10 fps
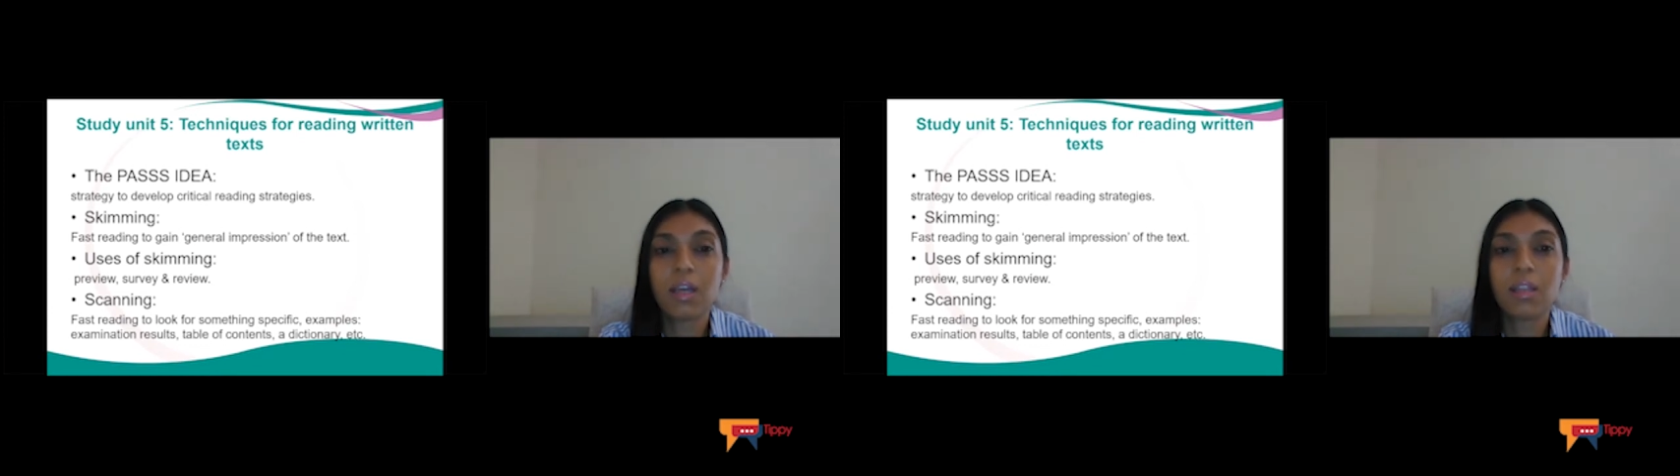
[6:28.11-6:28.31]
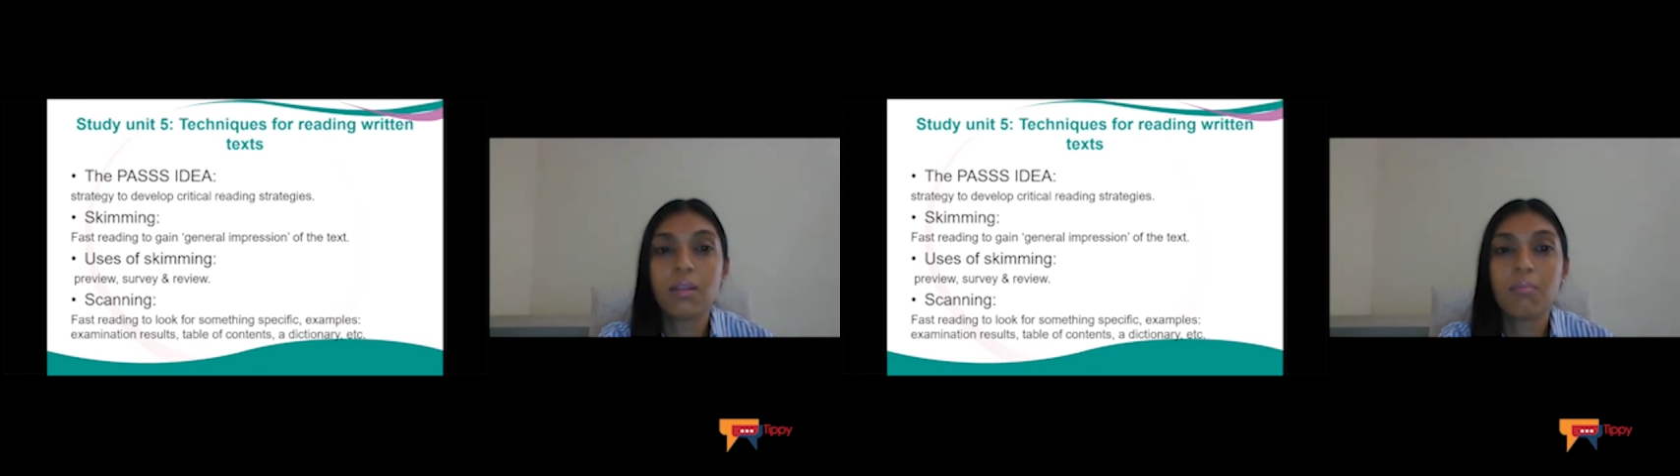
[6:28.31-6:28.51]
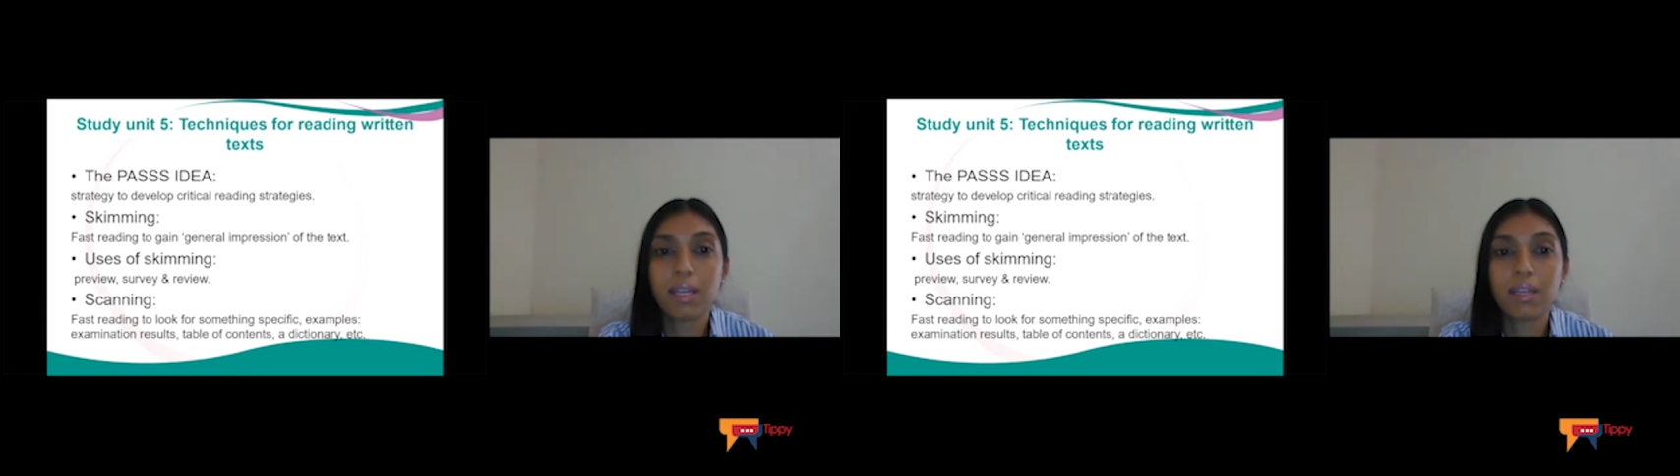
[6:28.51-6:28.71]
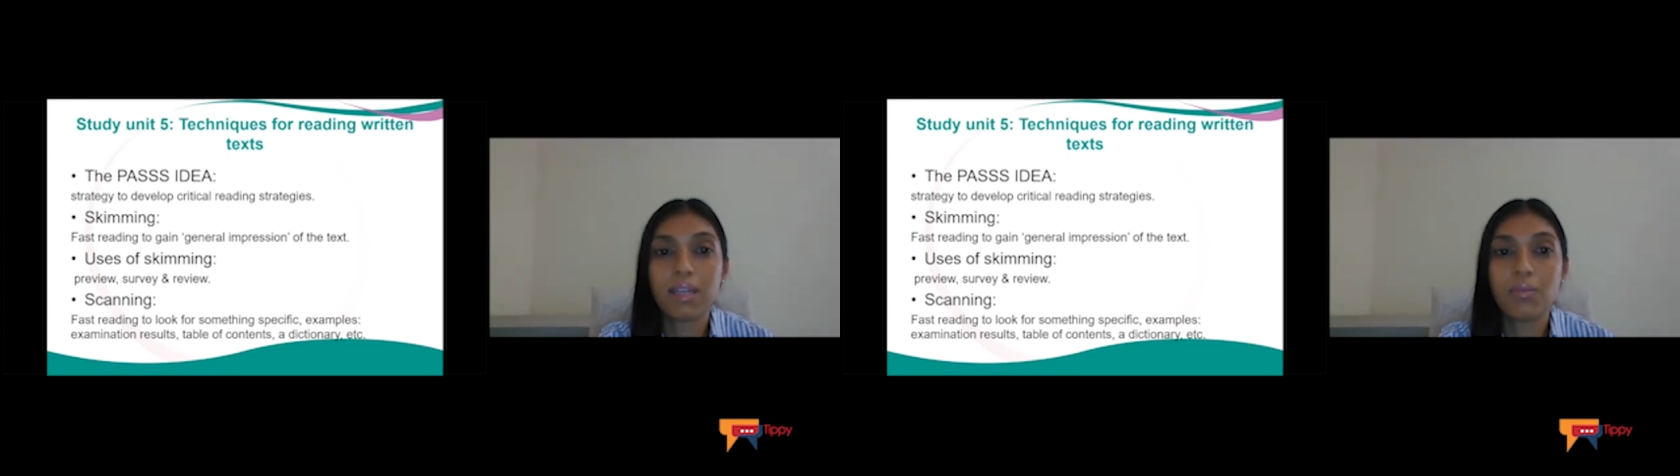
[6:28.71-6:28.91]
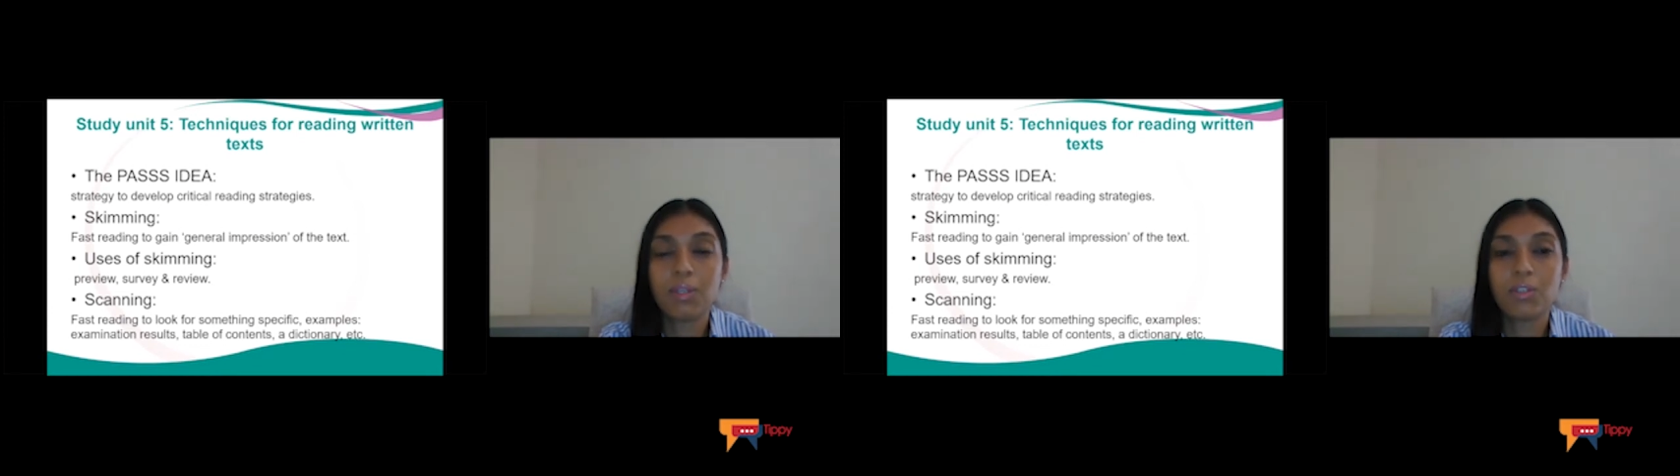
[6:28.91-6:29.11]
the manner
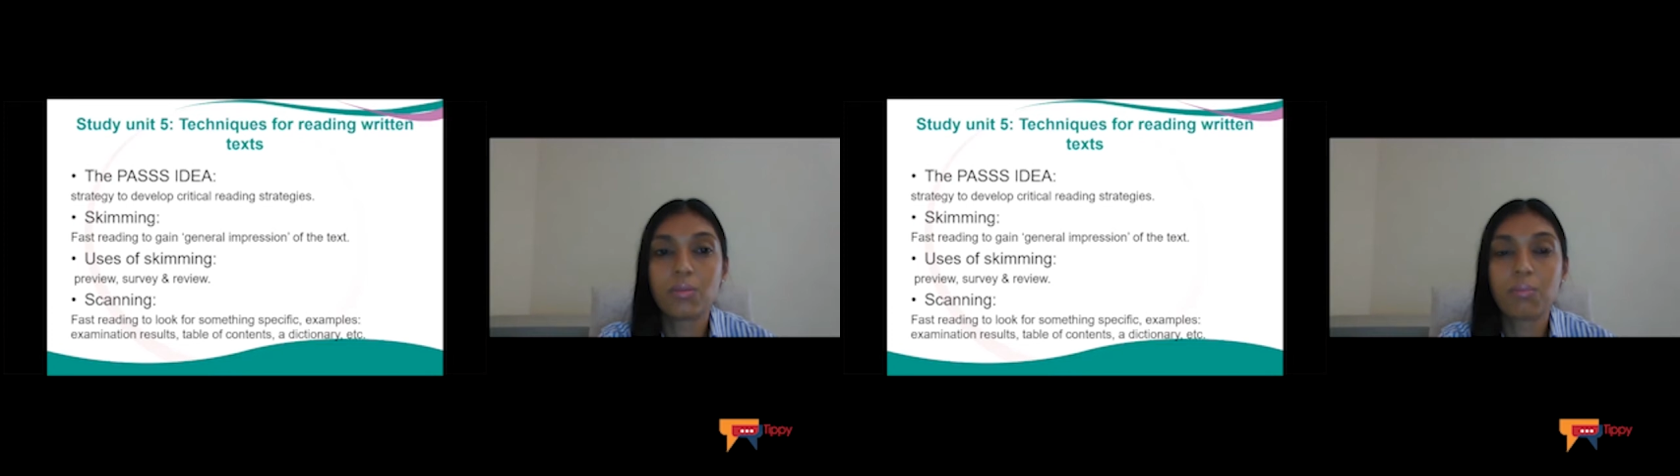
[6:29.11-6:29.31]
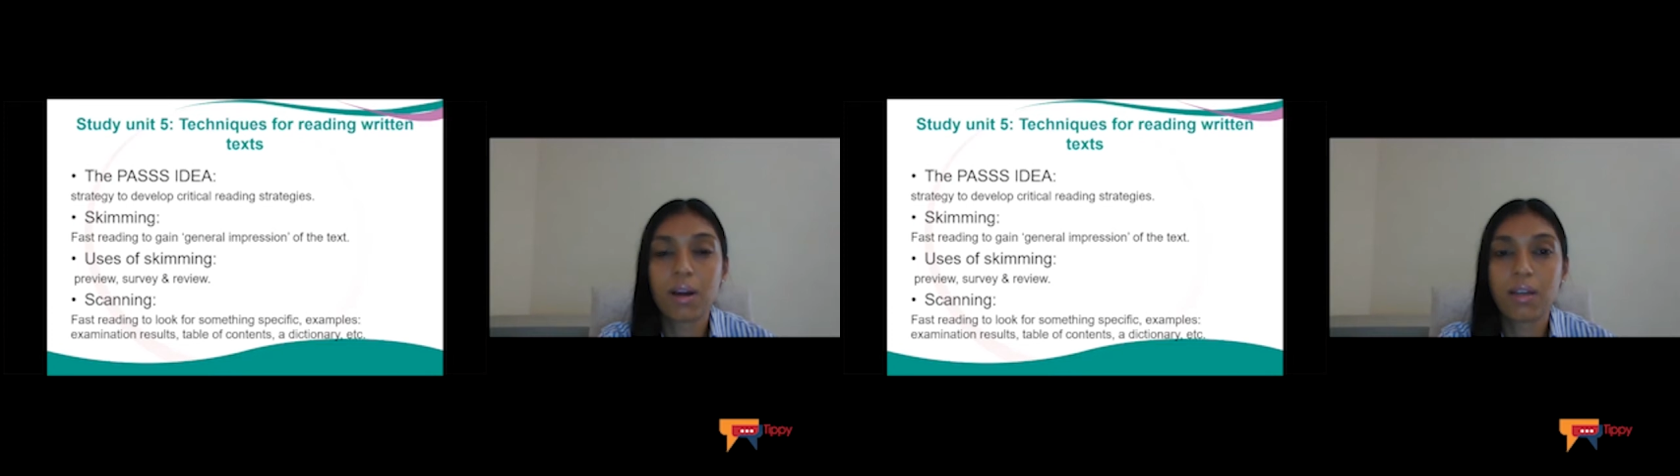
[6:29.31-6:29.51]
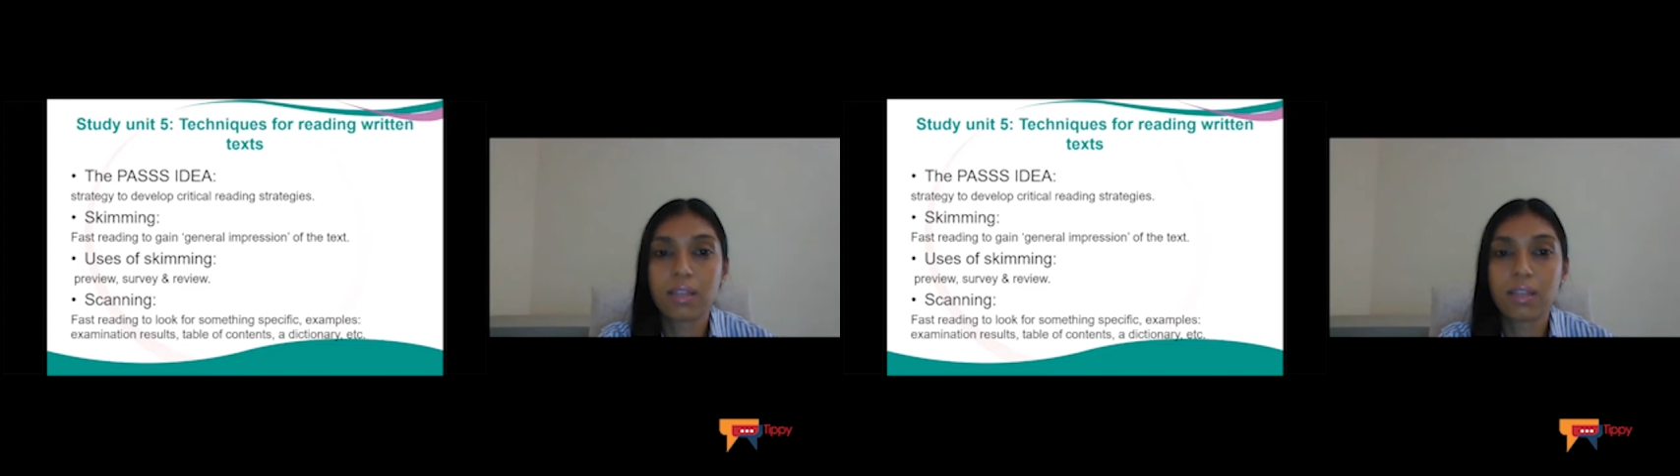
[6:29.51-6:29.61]
in which the pass